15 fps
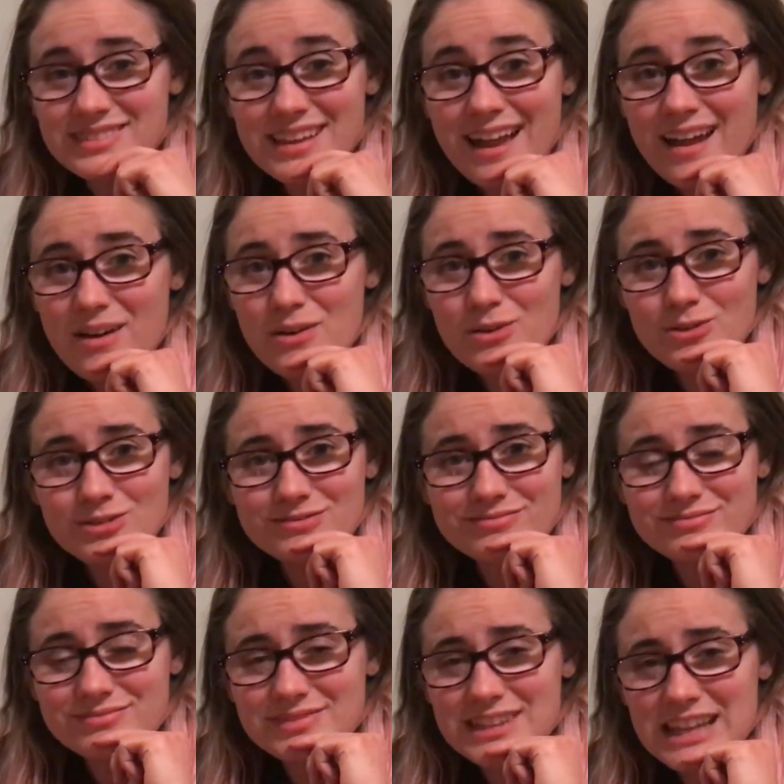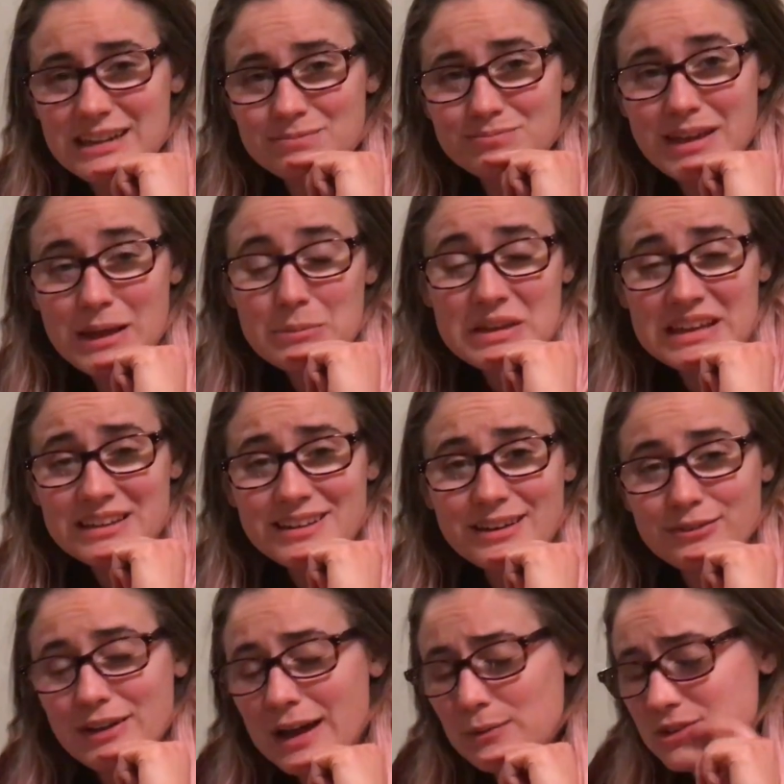now? That maybe
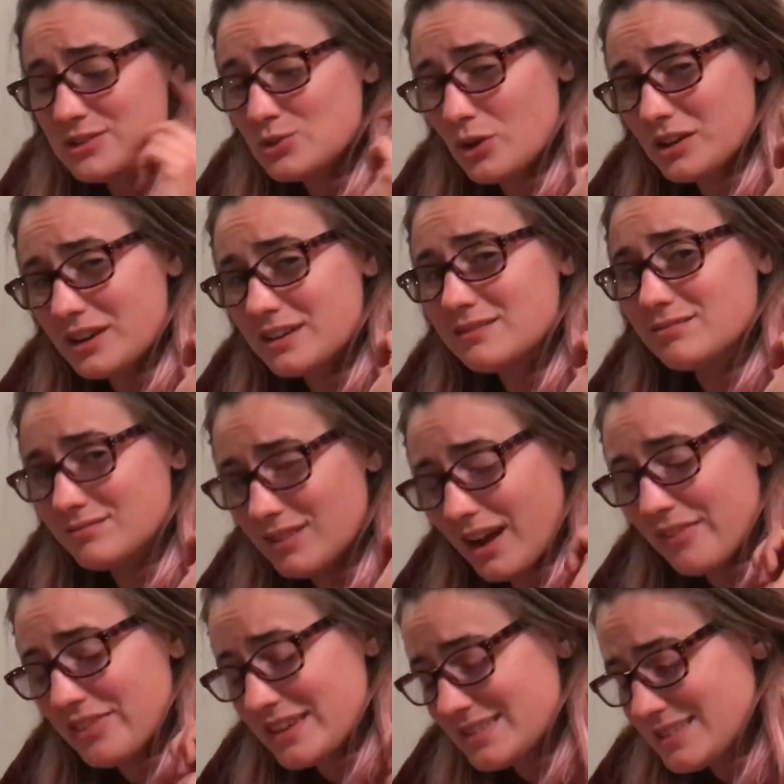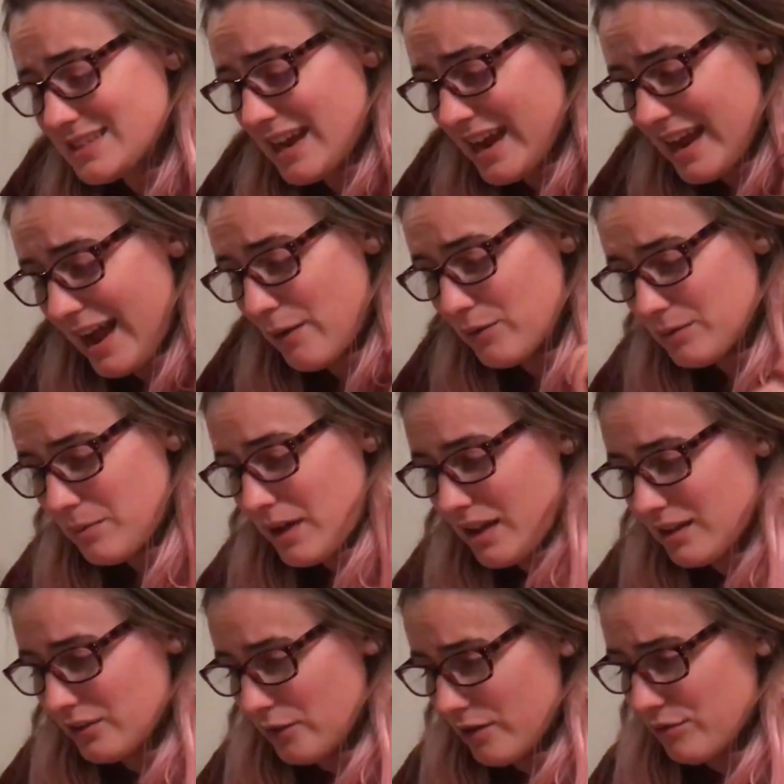if I was sorted on this day, I would
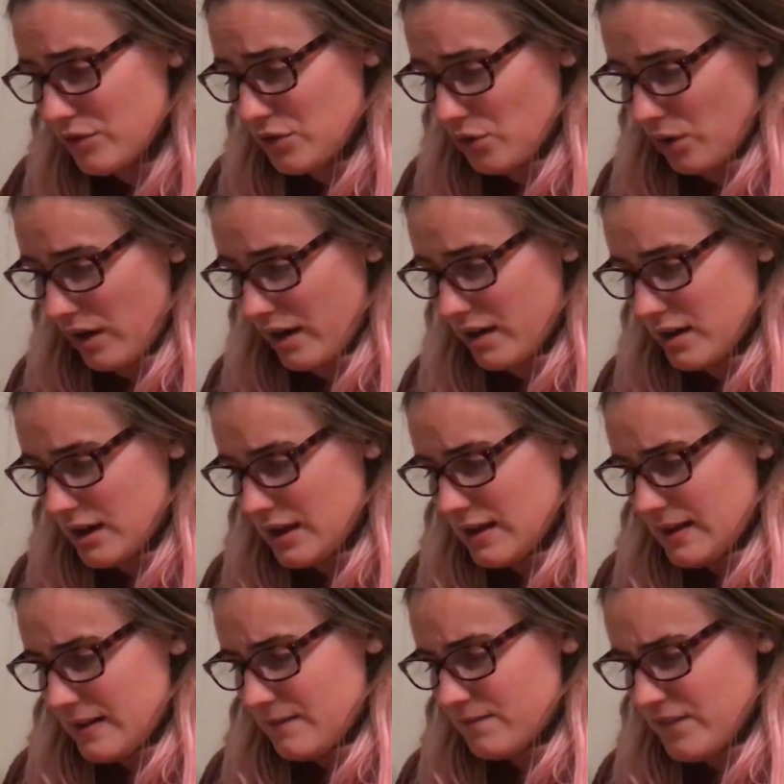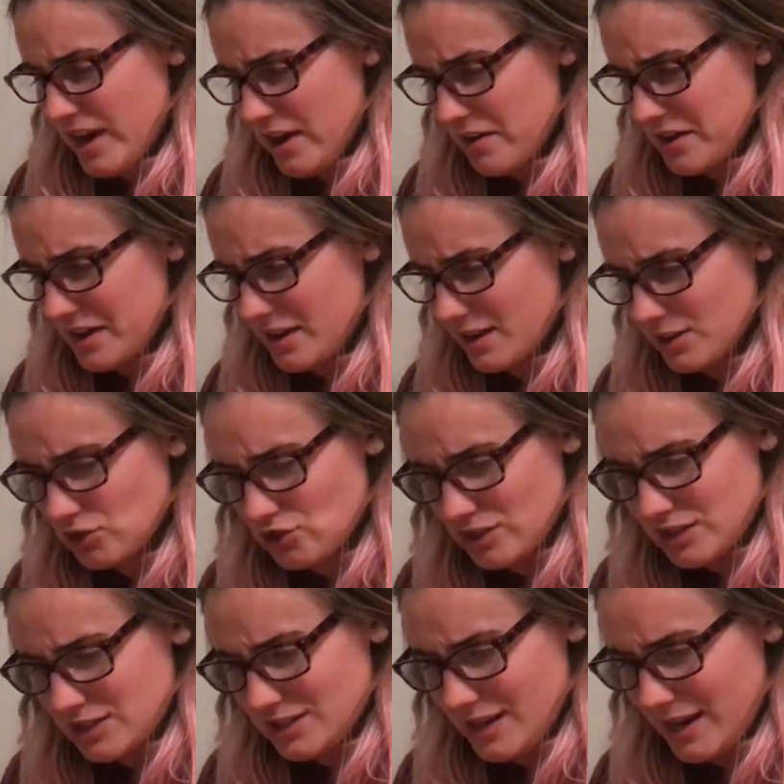be in Gryffindor. Very
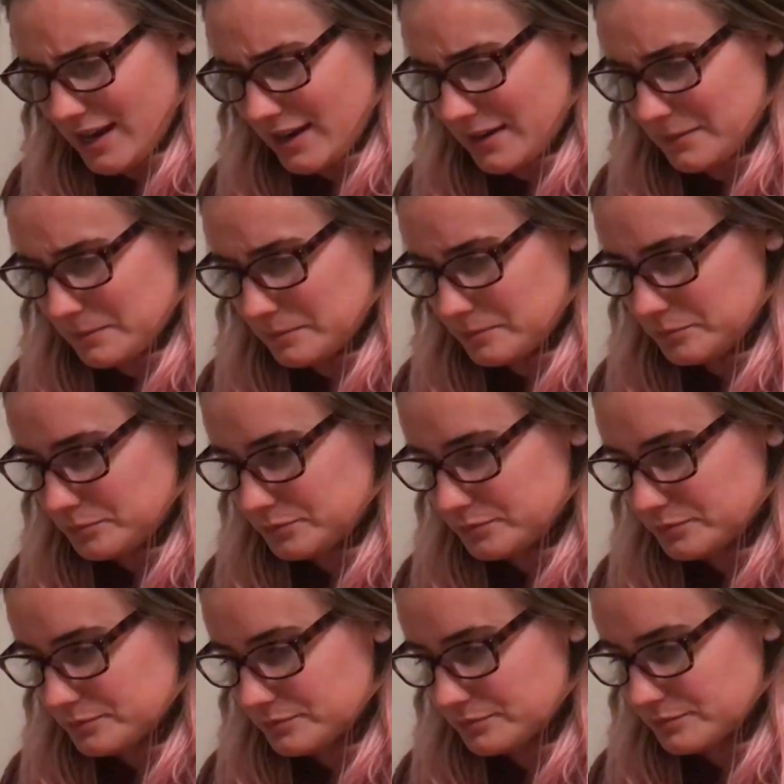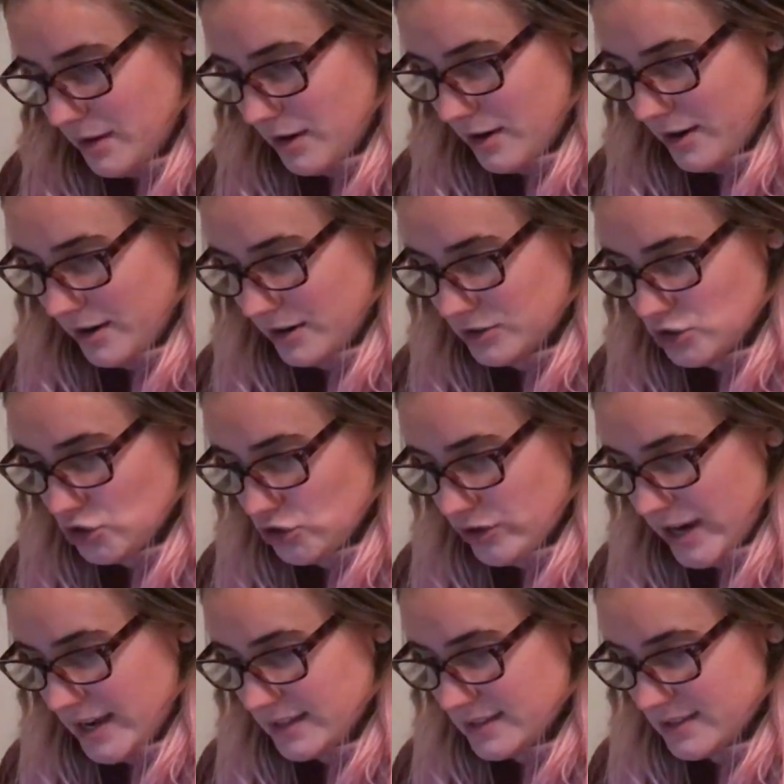interesting. Our
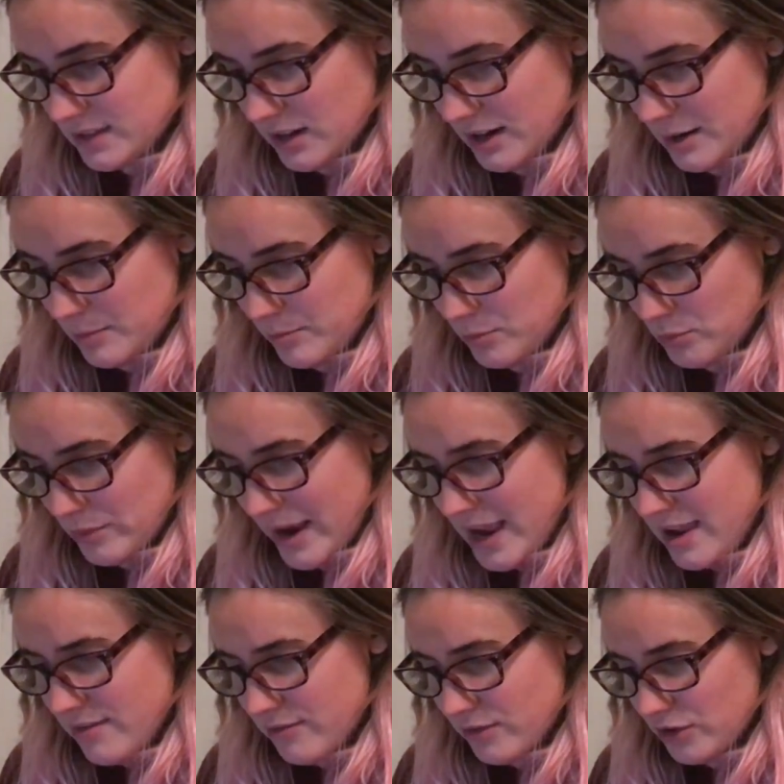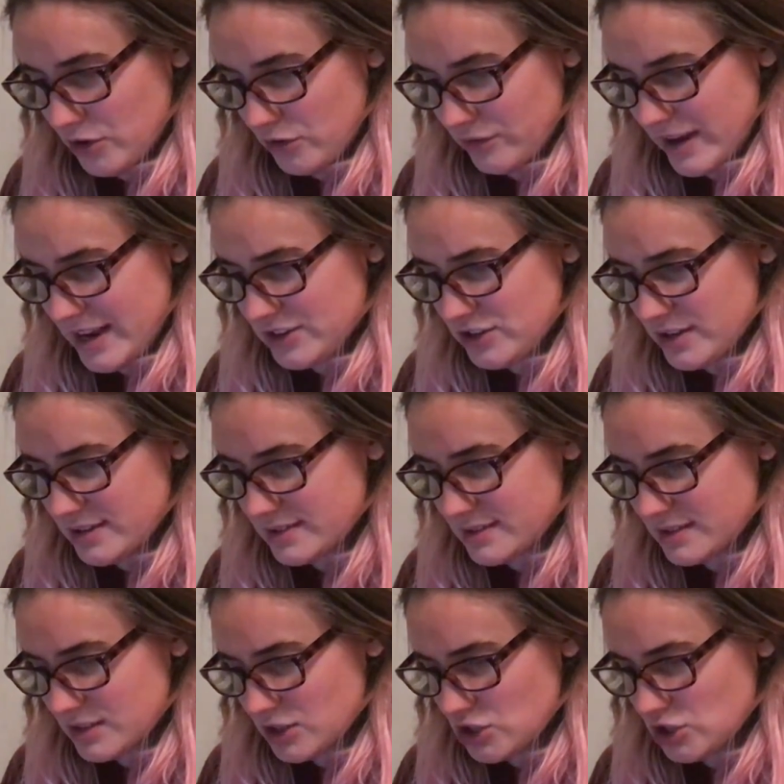traits are brave,
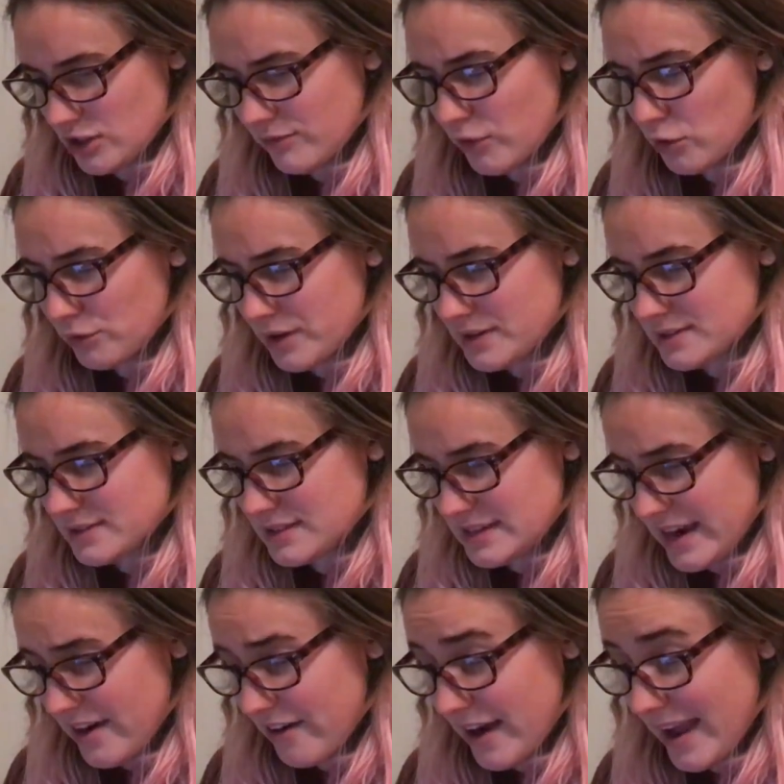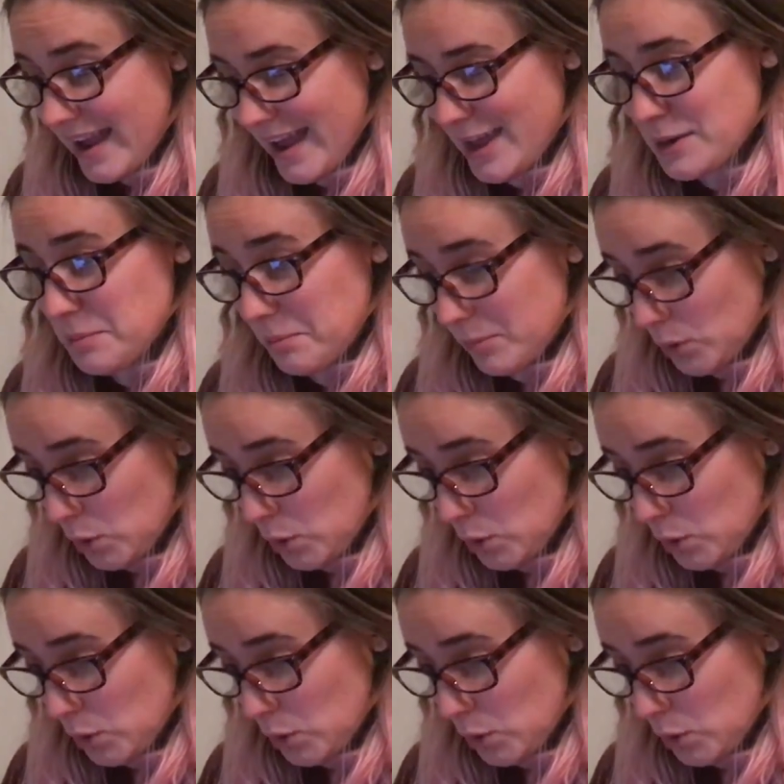courageous, chivalrous, daring, and